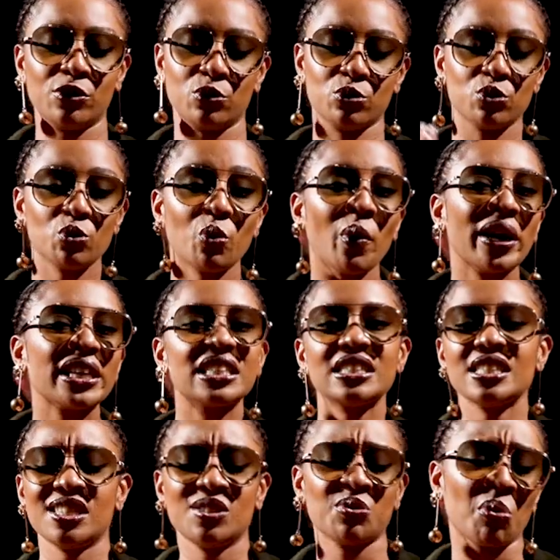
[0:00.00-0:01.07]
to
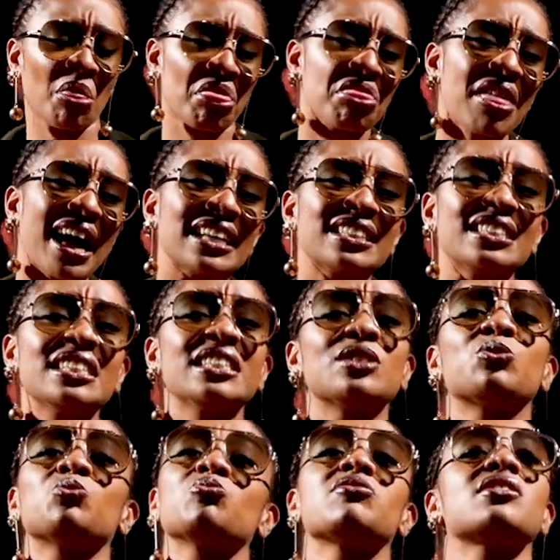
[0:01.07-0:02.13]
20 to 30
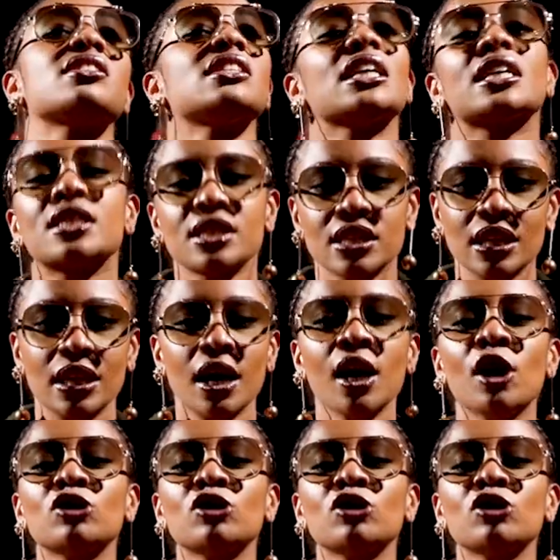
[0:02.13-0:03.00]
to 60.